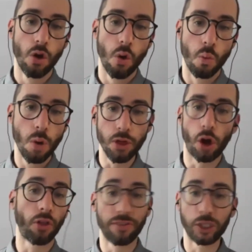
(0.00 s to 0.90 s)
with all
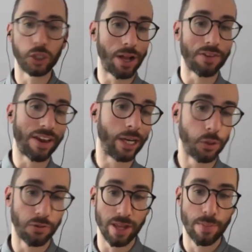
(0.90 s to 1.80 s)
the digital LSAT issues
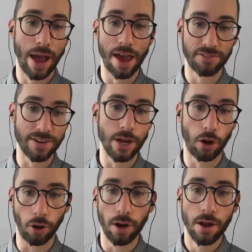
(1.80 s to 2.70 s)
in the past year.
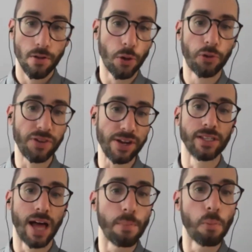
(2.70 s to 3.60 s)
They're seeing a
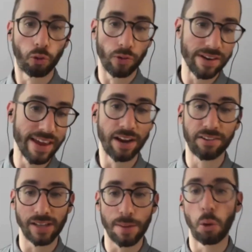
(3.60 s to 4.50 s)
lot more retakes, a
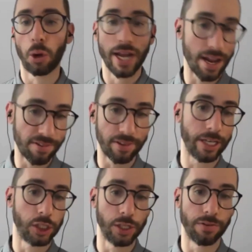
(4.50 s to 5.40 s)
lot more
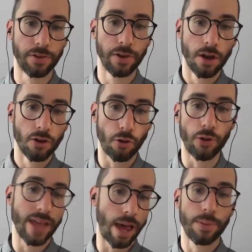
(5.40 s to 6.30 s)
cancellations during
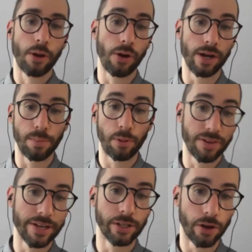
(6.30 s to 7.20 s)
that period in
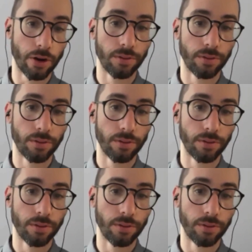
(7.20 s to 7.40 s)
particular.